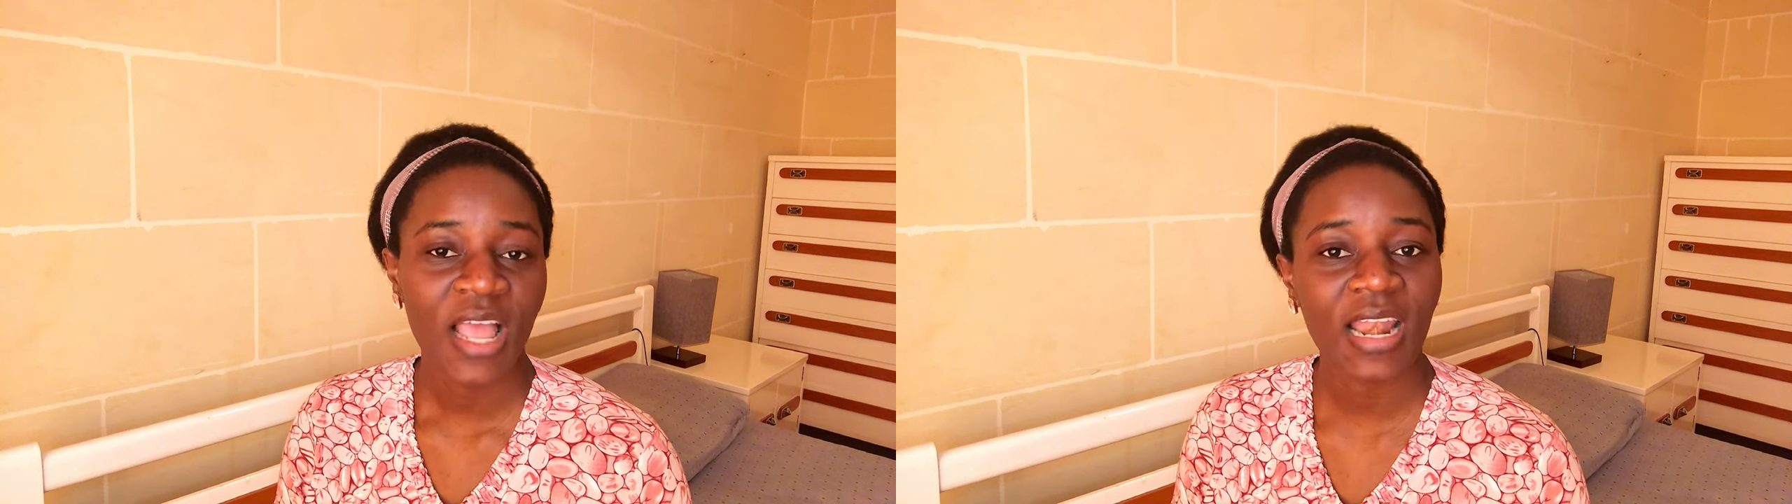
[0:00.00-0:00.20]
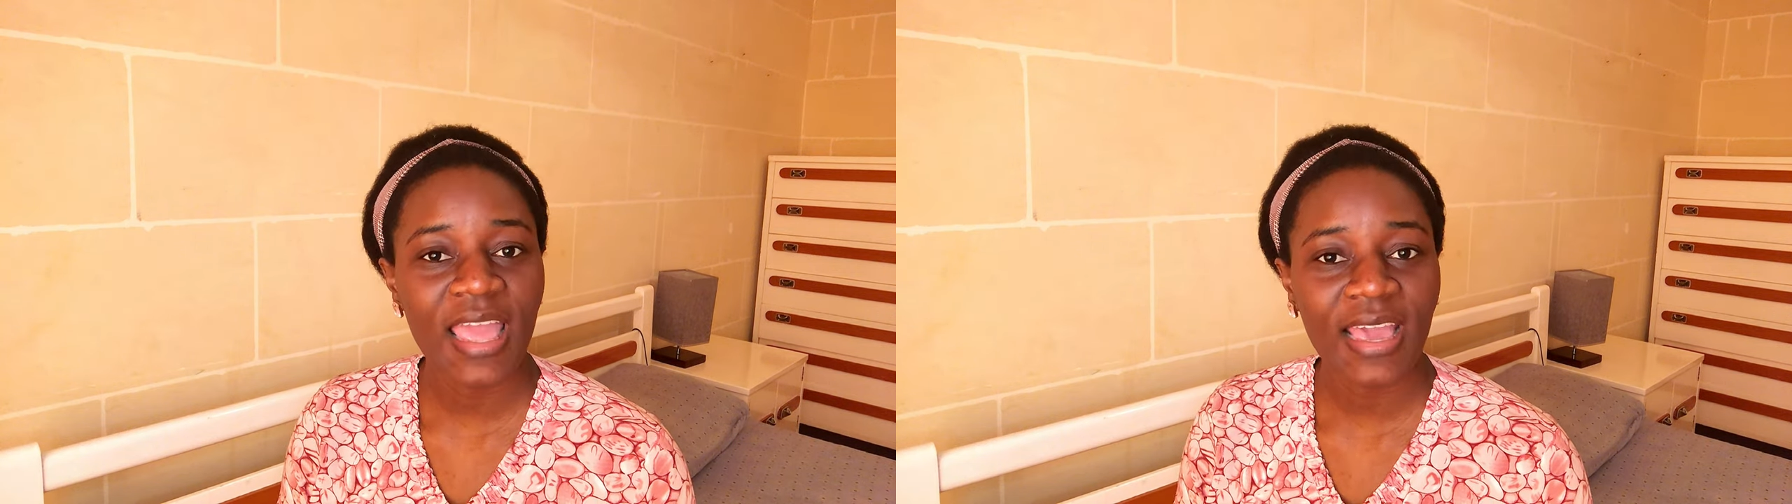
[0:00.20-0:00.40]

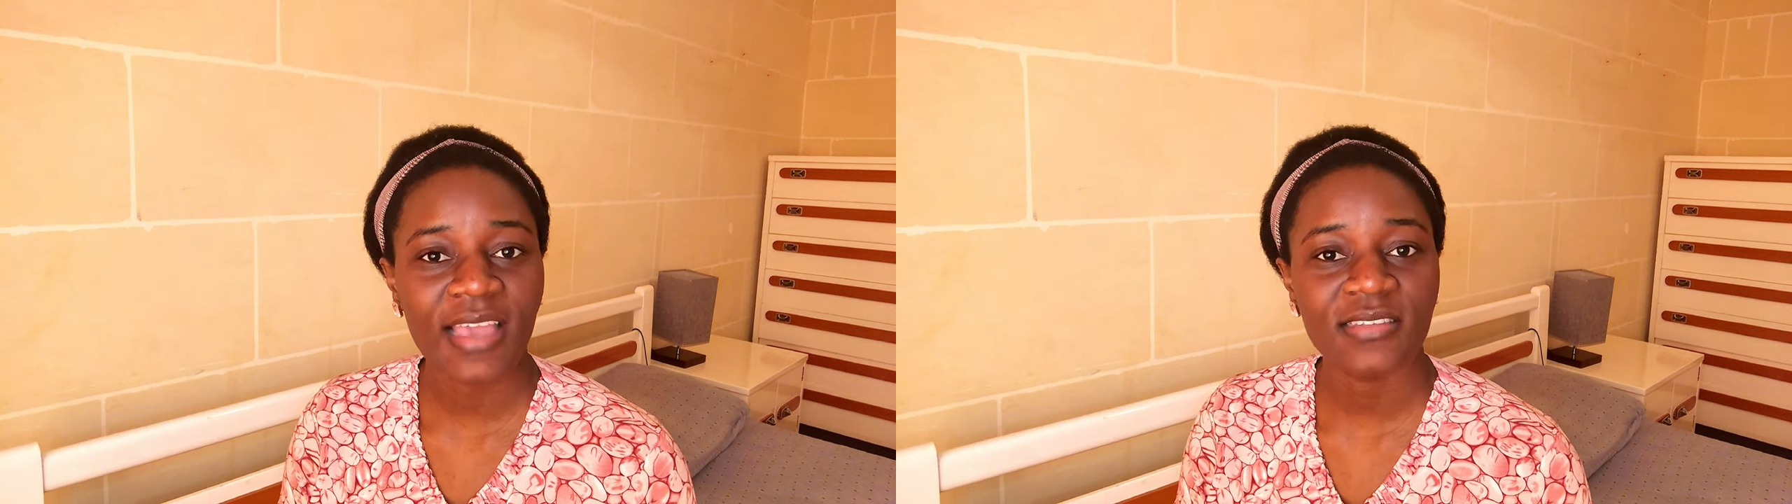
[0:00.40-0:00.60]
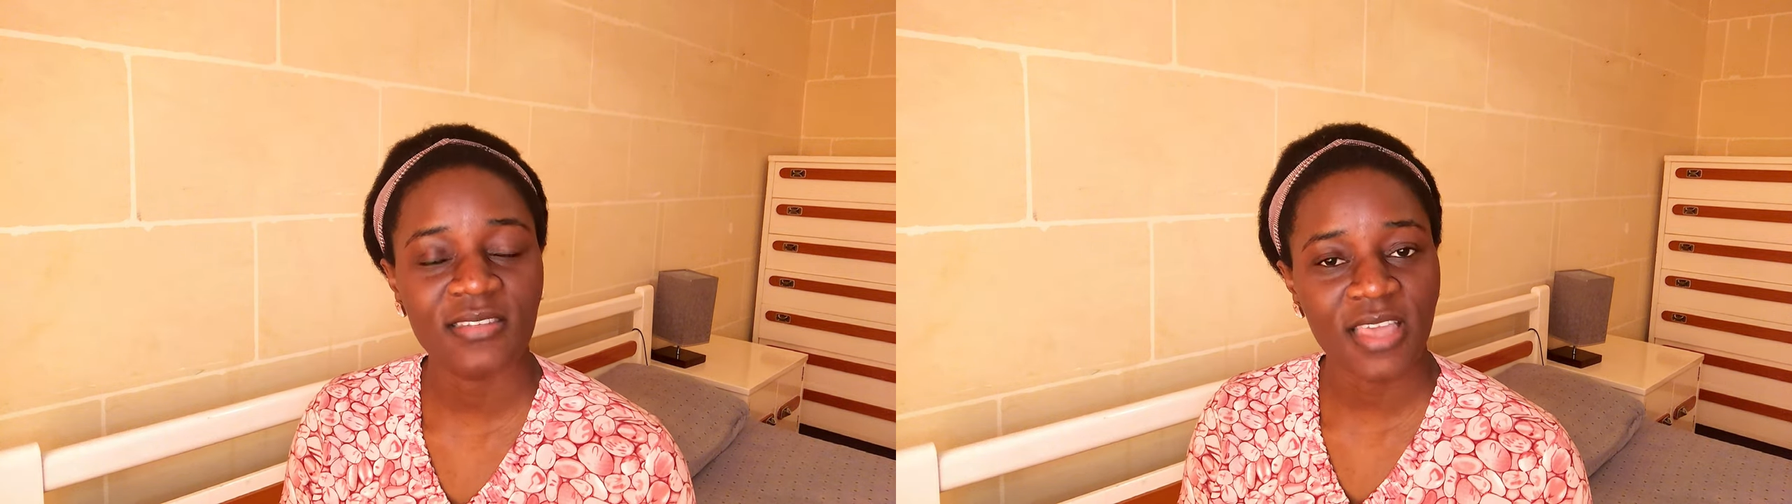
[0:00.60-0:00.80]
And like
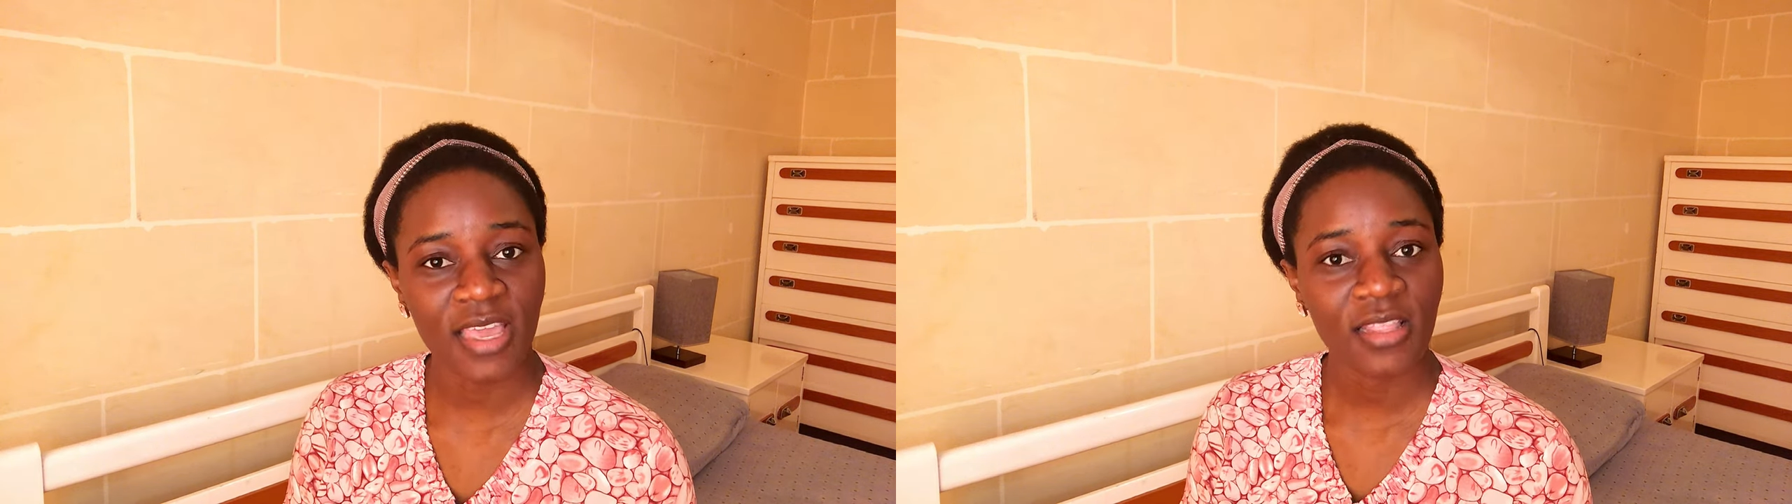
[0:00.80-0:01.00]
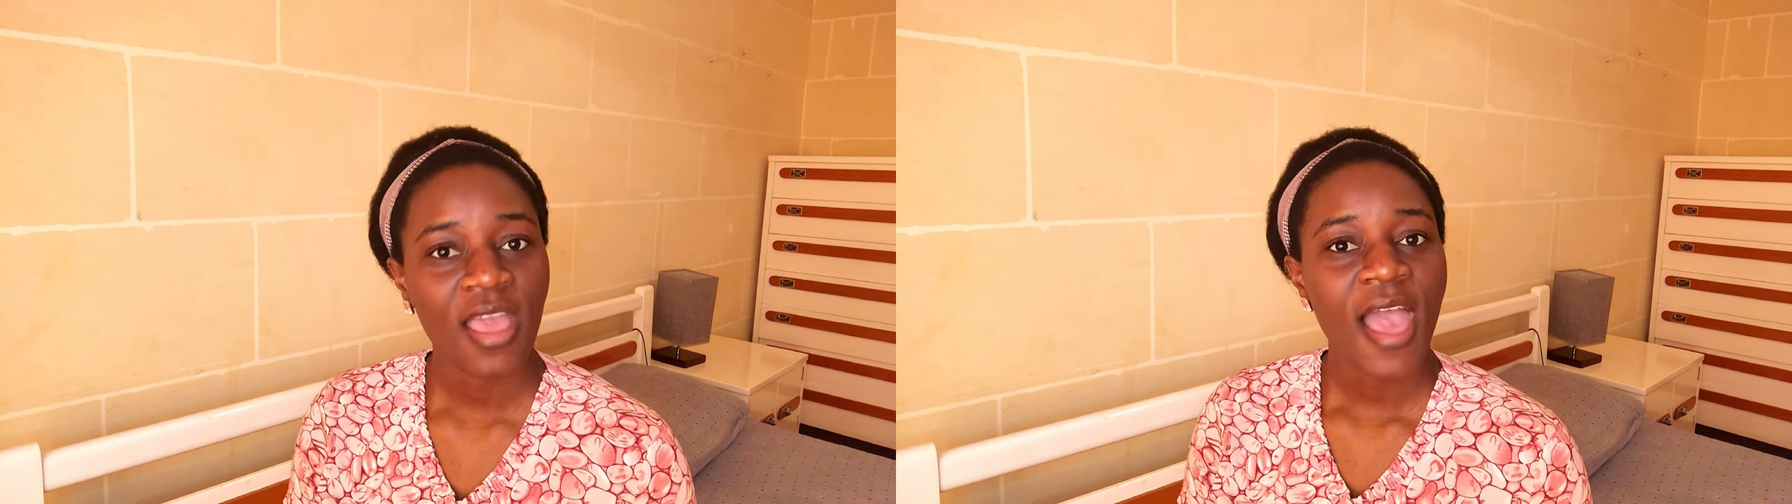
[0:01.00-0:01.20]
I
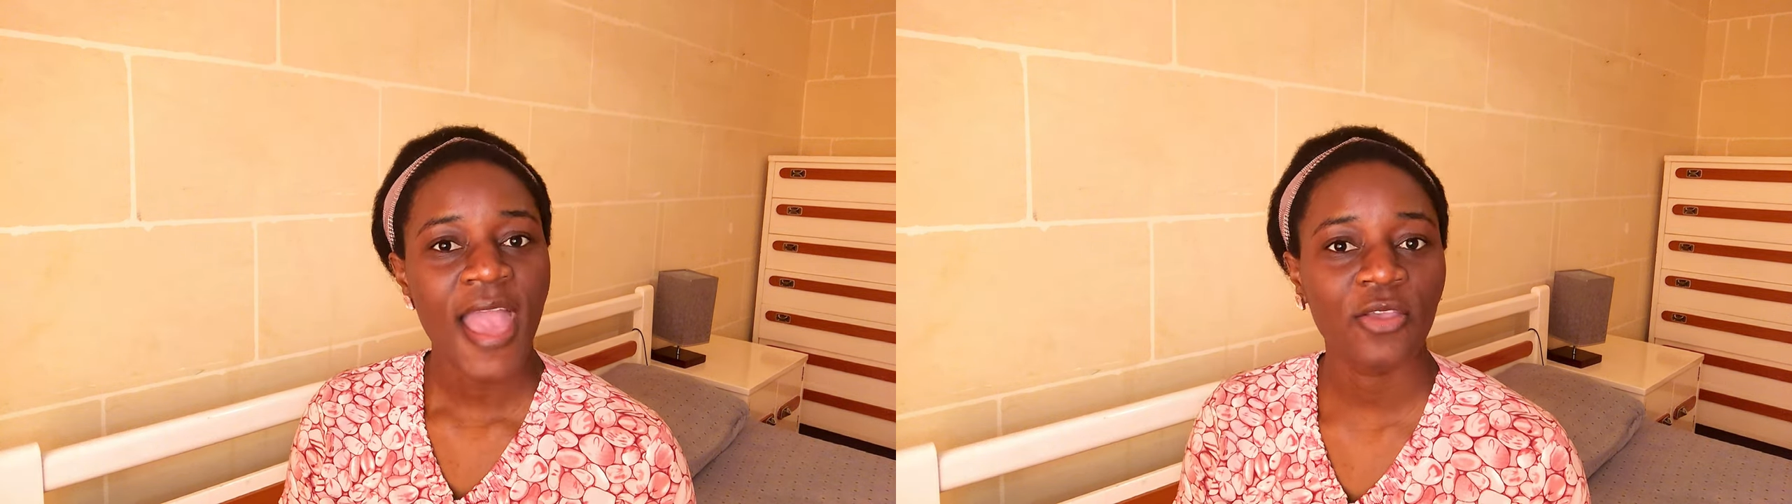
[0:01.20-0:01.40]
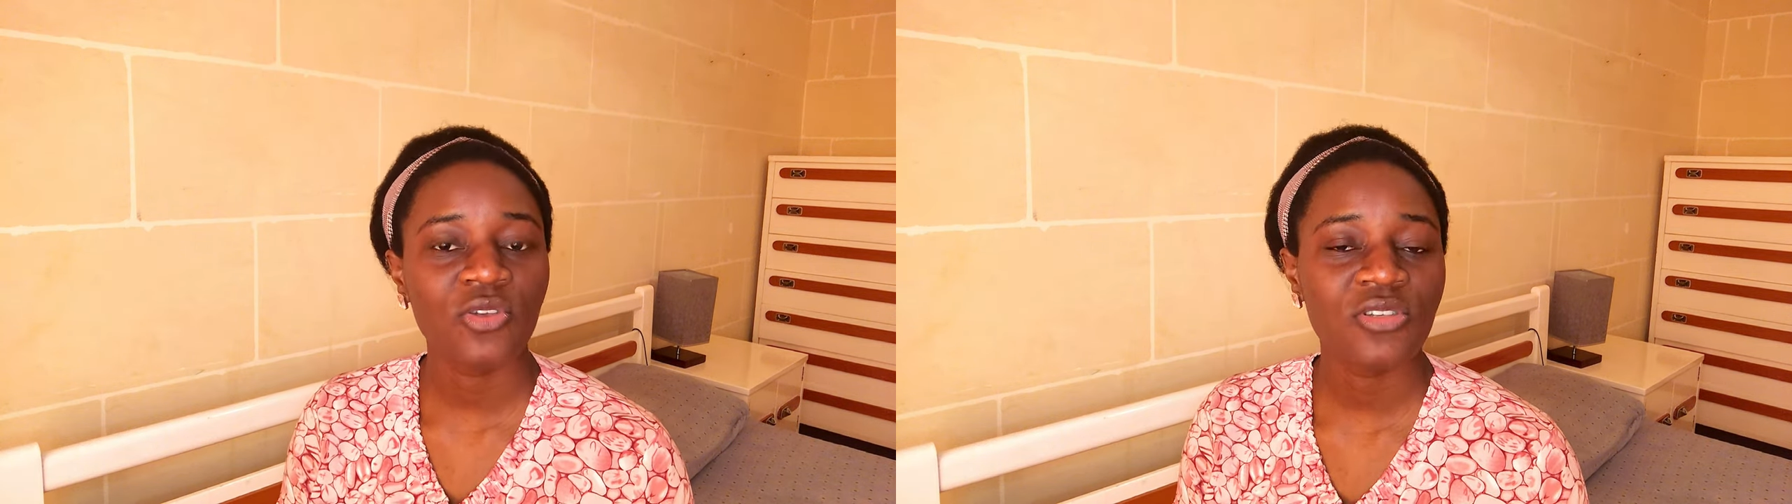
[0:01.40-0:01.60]
said,
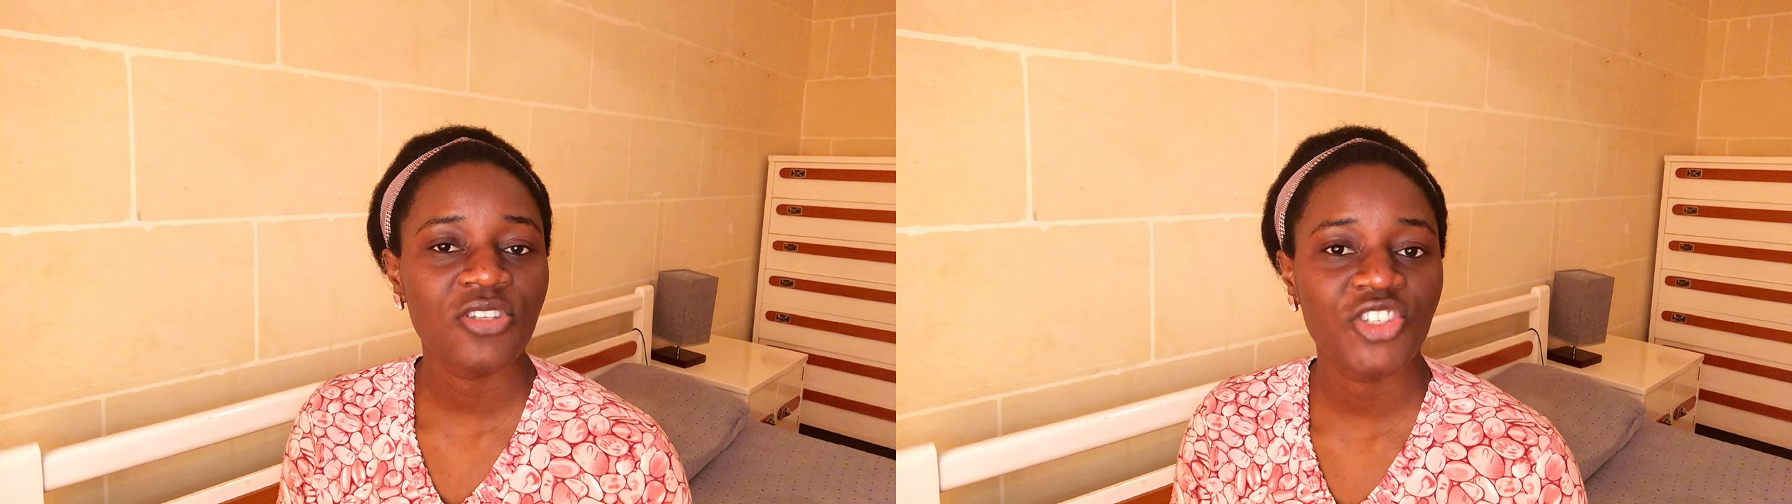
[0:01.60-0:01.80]
I use the